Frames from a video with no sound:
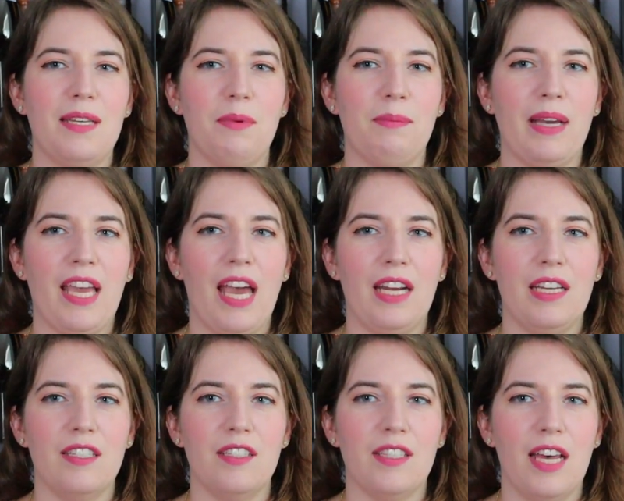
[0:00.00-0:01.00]
but my cat
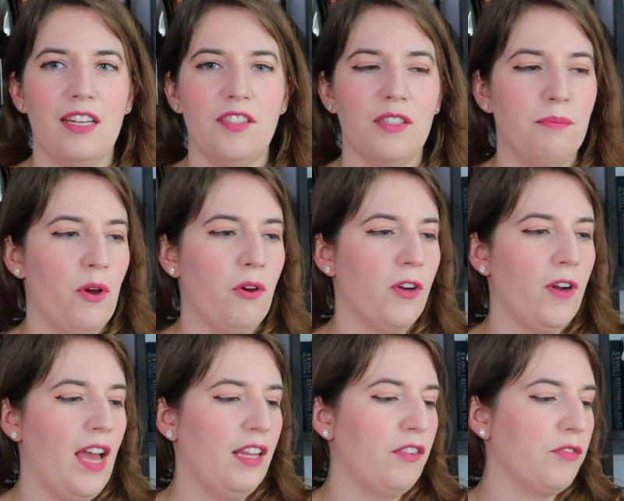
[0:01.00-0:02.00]
has decided to poke her
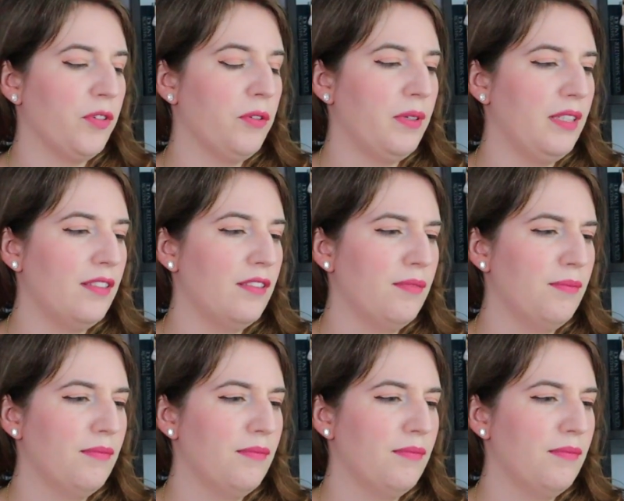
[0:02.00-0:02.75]
head through and